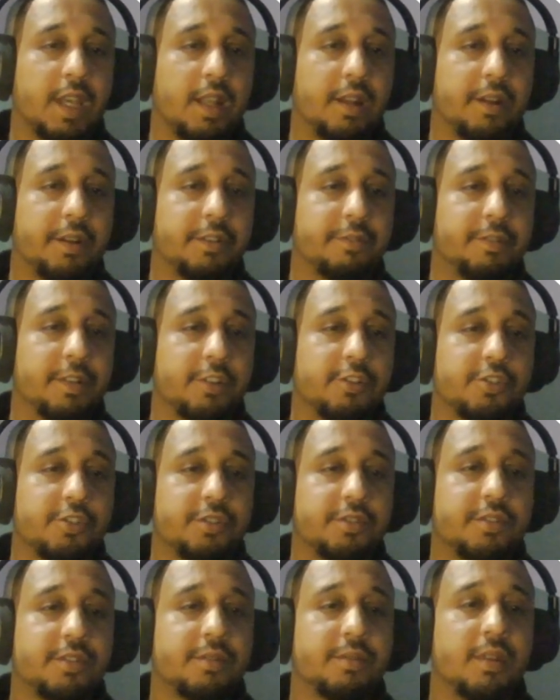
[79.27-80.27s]
calendar
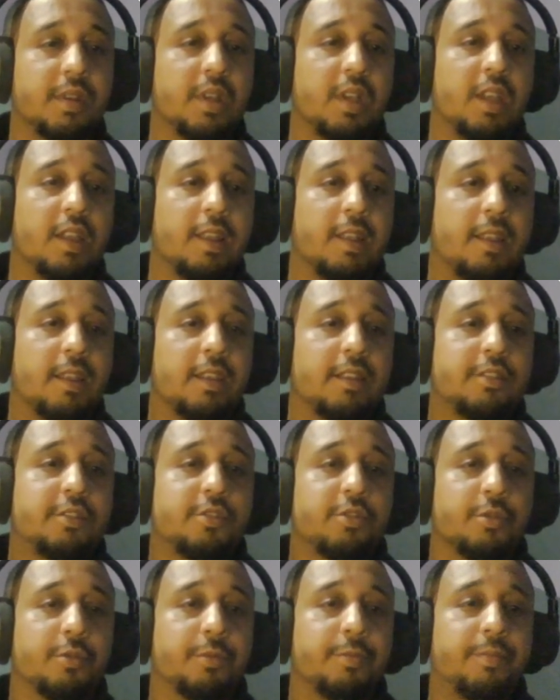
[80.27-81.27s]
functions.
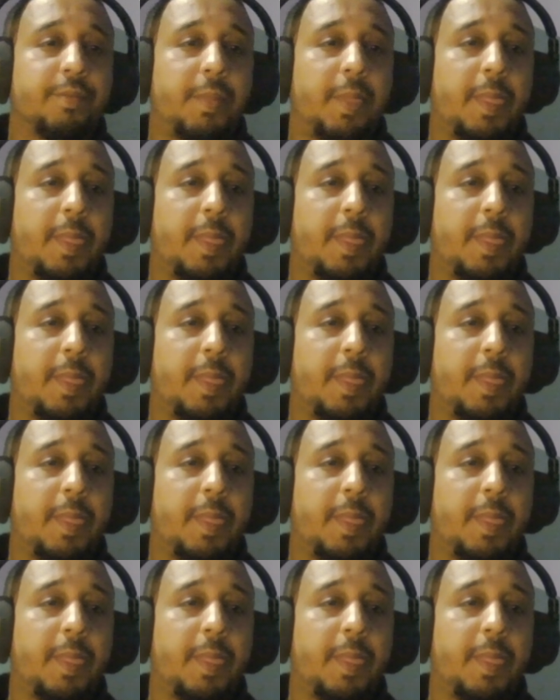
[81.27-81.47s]
So